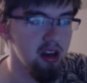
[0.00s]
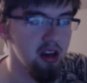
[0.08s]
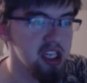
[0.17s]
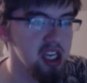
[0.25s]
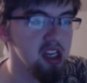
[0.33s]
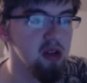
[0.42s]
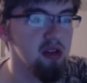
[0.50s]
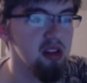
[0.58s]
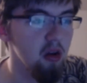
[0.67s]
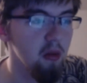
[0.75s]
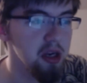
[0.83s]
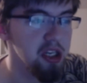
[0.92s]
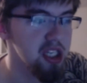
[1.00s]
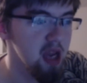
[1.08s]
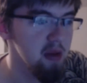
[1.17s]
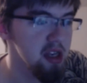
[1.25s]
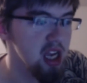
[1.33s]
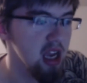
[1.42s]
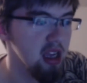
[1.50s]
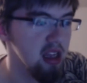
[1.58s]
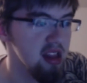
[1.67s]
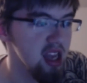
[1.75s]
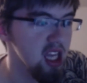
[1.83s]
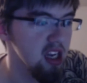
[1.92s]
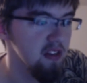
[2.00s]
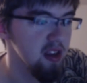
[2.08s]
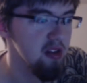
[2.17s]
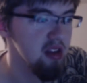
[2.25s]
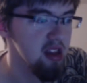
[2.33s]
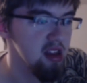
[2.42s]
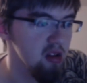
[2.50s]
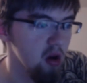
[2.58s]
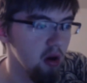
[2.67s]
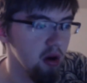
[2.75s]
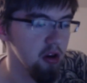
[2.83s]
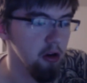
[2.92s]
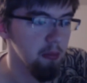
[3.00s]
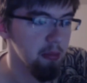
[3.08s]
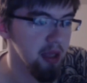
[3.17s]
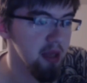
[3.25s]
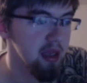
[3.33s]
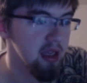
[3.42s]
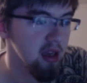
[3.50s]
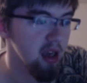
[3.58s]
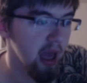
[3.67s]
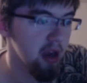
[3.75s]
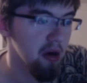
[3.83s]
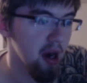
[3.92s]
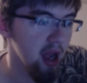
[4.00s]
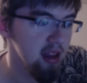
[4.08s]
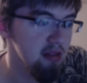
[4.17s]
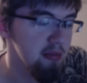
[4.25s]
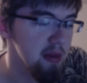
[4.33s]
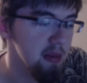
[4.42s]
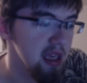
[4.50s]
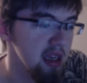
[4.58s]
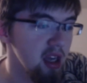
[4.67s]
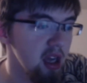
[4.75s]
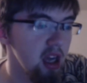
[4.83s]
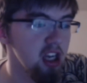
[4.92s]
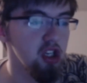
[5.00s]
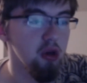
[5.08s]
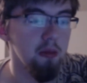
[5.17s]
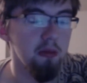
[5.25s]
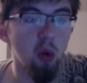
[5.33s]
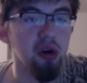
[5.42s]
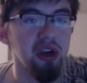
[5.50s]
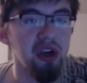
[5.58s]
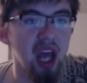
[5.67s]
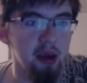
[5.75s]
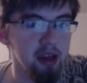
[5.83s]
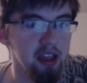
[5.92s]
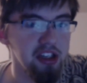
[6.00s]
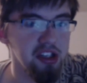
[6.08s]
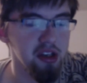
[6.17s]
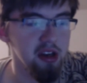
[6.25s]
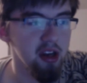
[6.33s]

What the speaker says: She can do so much damage, and consecutive uses on her BB and her SBB do more damage.